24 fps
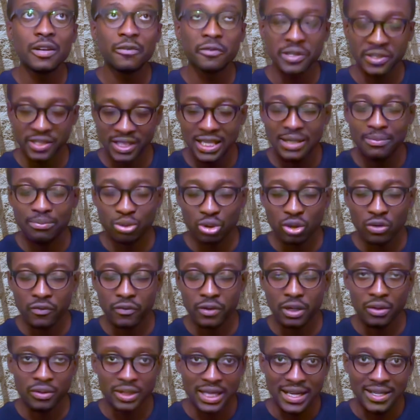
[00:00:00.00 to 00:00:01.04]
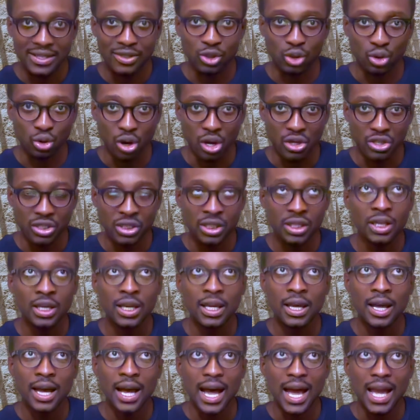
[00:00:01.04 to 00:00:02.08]
Return profile, that is gross,
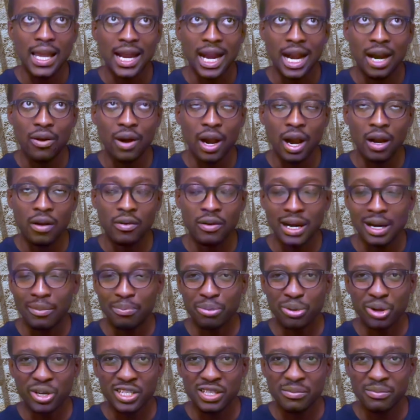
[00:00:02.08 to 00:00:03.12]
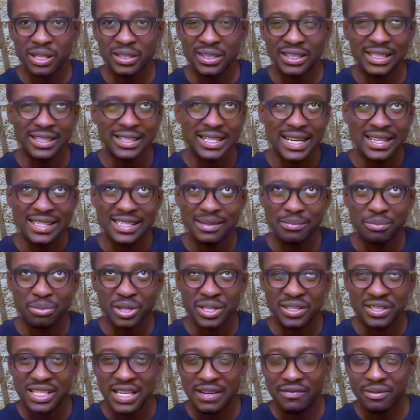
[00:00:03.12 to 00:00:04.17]
IRR approximately
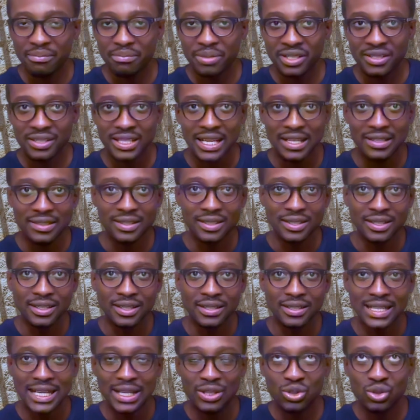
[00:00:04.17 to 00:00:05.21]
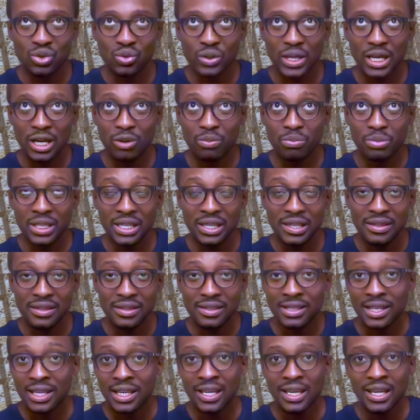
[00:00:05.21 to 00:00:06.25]
19.7%. Net to
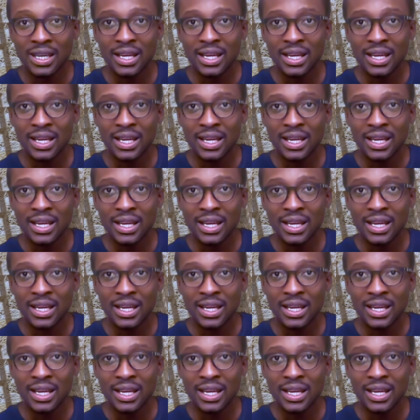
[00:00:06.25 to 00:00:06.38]
LPs